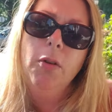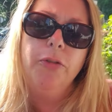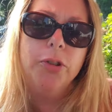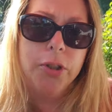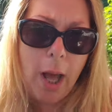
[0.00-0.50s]

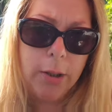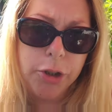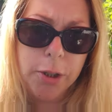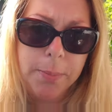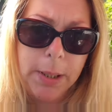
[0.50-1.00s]
for
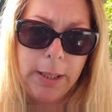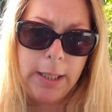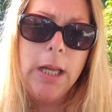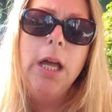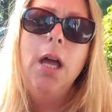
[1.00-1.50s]
scholarship
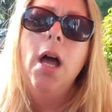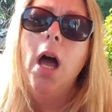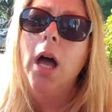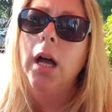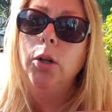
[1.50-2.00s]
money,
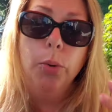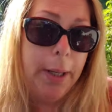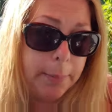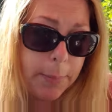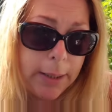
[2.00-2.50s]

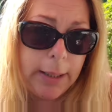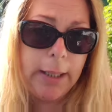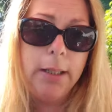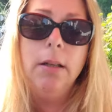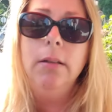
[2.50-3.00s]
grant money,